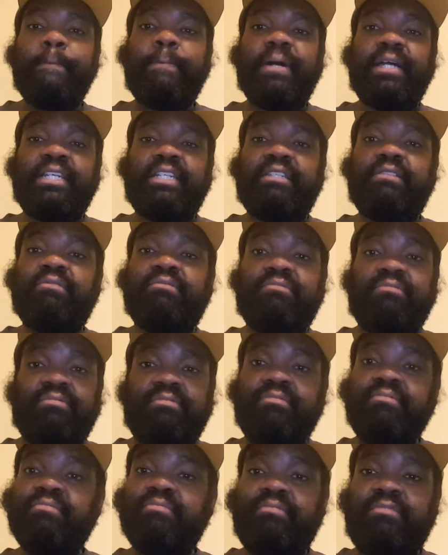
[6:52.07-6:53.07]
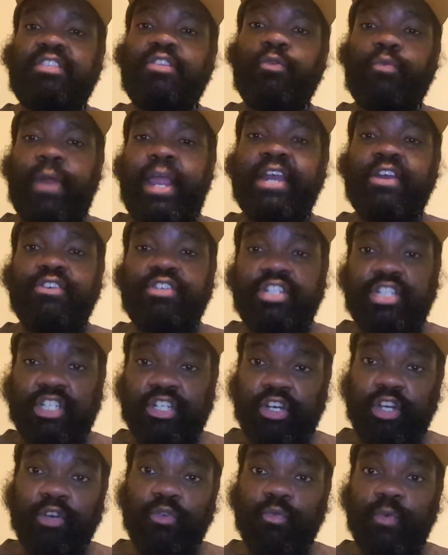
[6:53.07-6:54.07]
But the Raiders
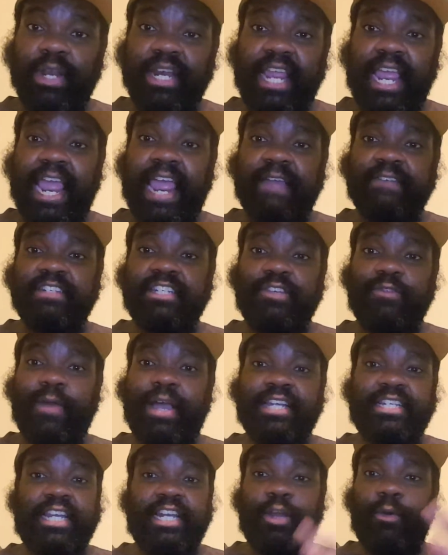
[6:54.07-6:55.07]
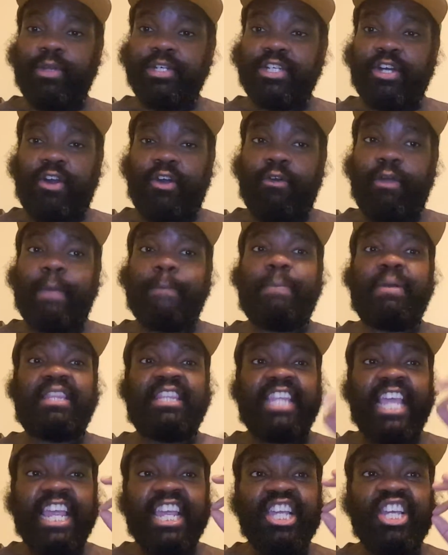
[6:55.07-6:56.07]
could win the AFC West. I know it's early,
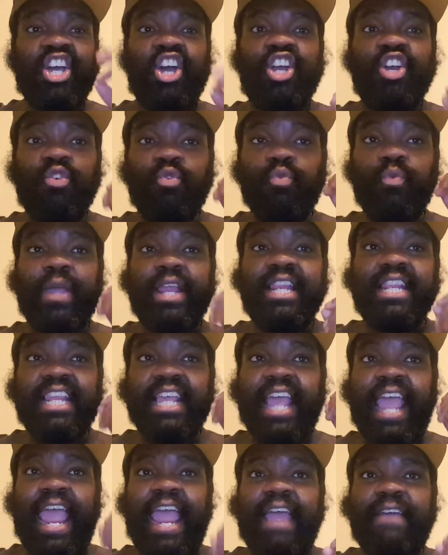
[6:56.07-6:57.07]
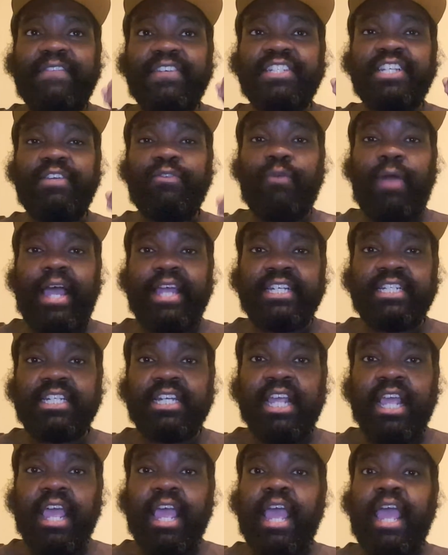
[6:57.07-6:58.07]
but they could win the AFC
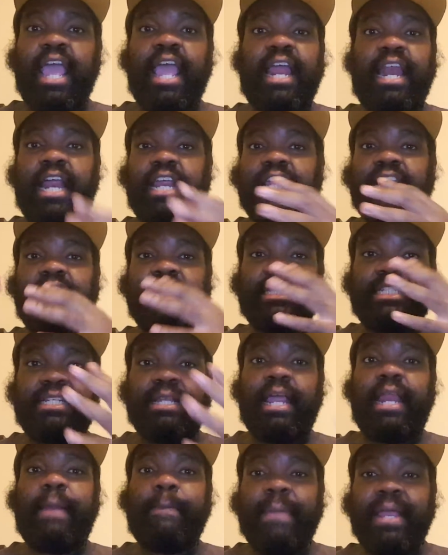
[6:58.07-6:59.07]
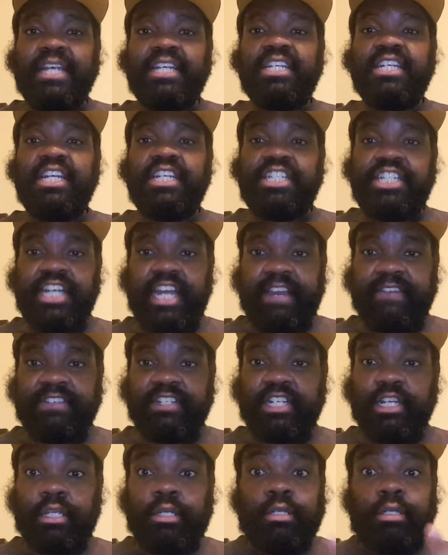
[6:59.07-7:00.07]
West. And I mentioned the
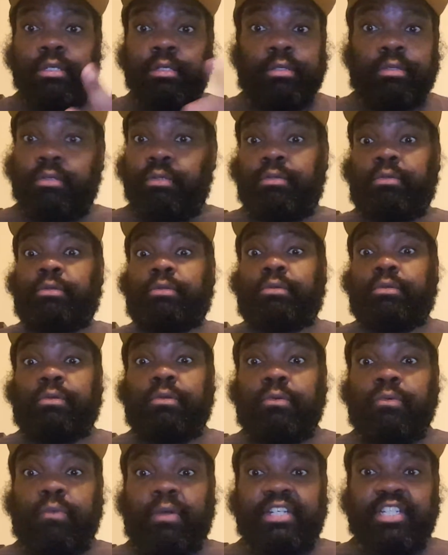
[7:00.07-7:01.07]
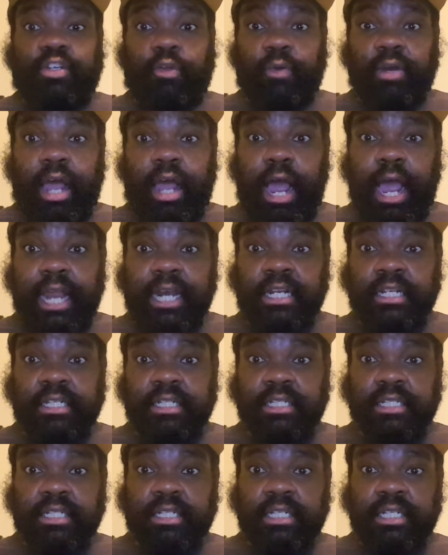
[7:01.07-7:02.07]
Chiefs. What's on?
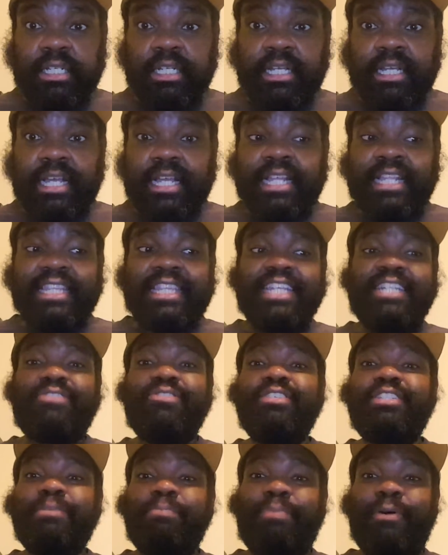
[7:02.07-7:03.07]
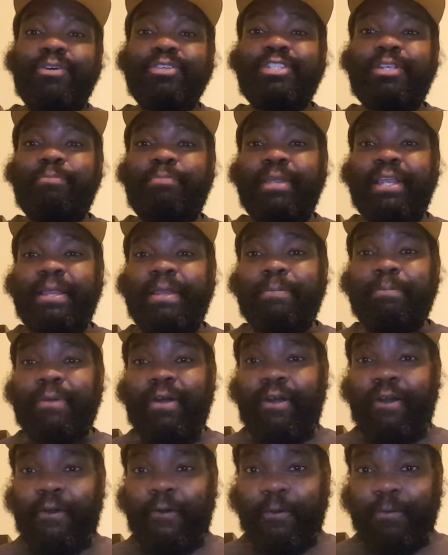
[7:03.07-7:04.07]
This was supposed to be
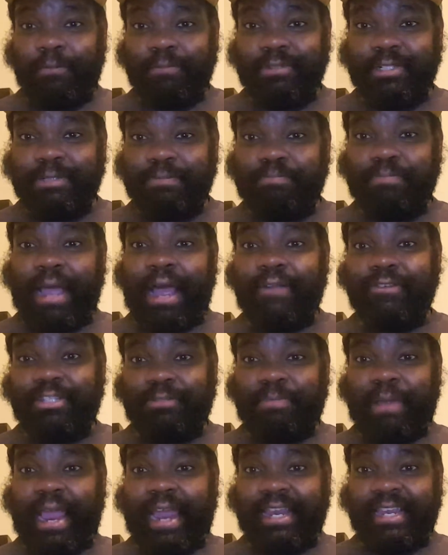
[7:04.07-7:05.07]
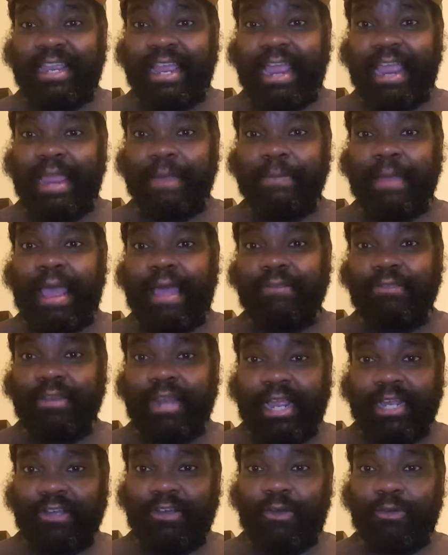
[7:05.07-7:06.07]
Mahomes' bounce-back game after
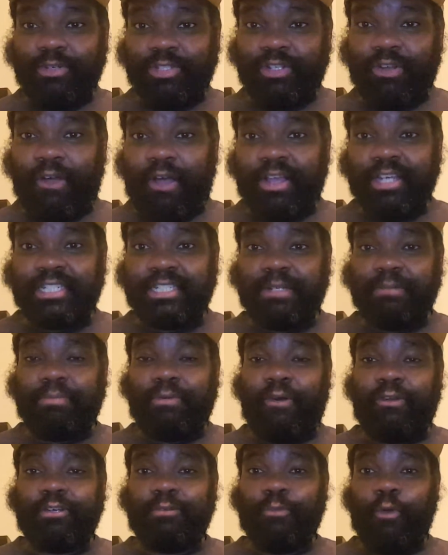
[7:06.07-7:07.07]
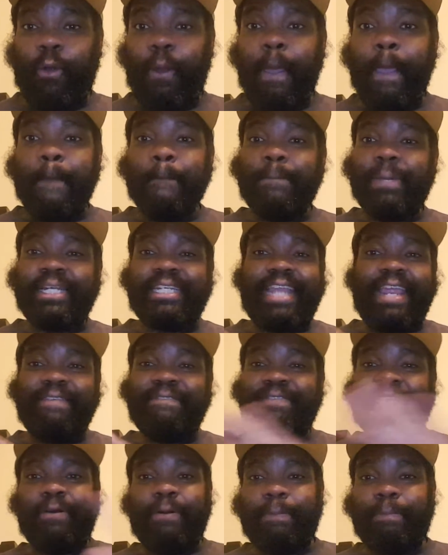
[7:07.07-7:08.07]
that close loss in Baltimore. But they
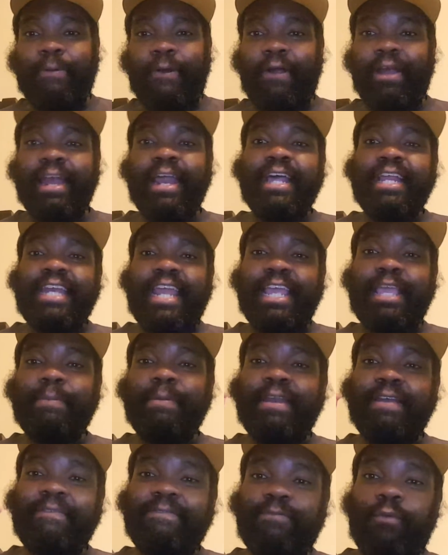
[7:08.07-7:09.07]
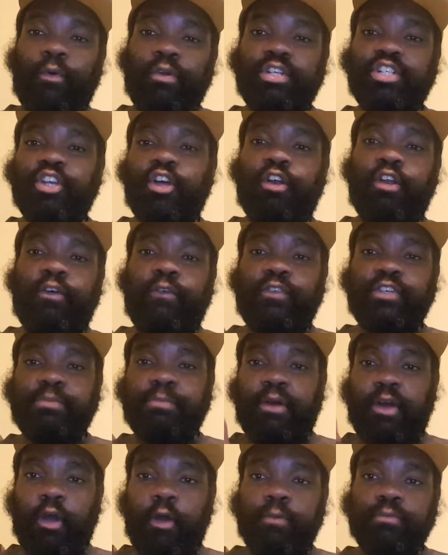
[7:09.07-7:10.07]
fell apart. They committed 4 turnovers.
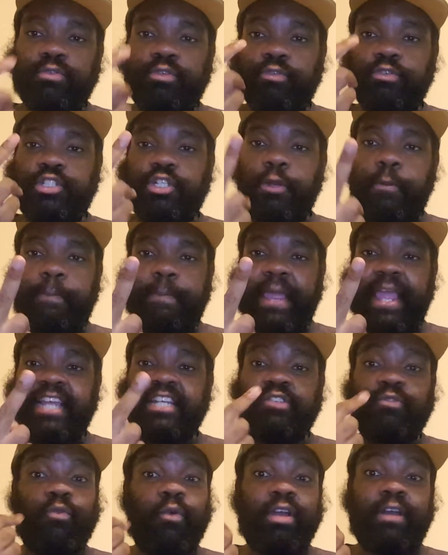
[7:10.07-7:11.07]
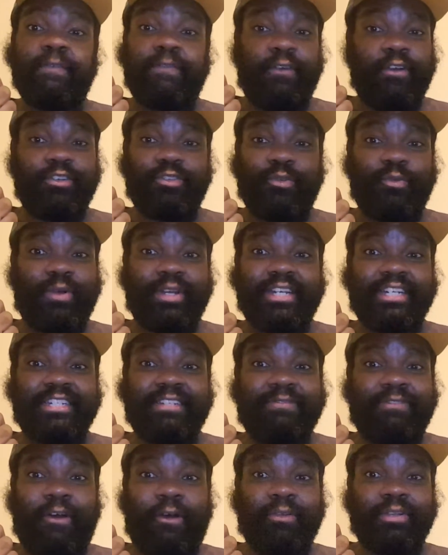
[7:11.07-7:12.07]
Mahomes threw 2 picks. The first one wasn't
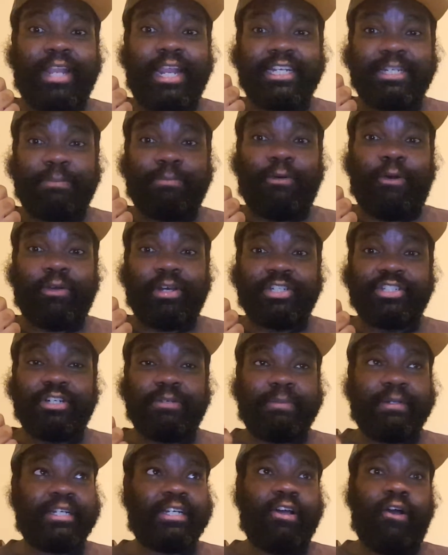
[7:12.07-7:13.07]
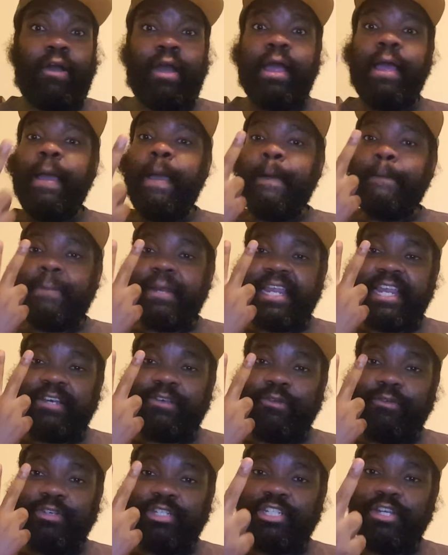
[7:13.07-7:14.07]
his fault. That's a ball that should have been caught. But he
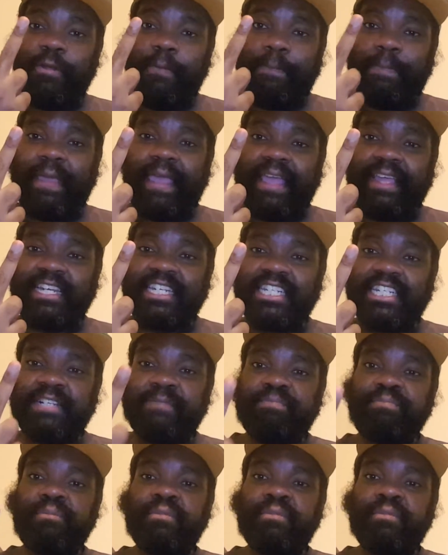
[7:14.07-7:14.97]
threw 2 picks.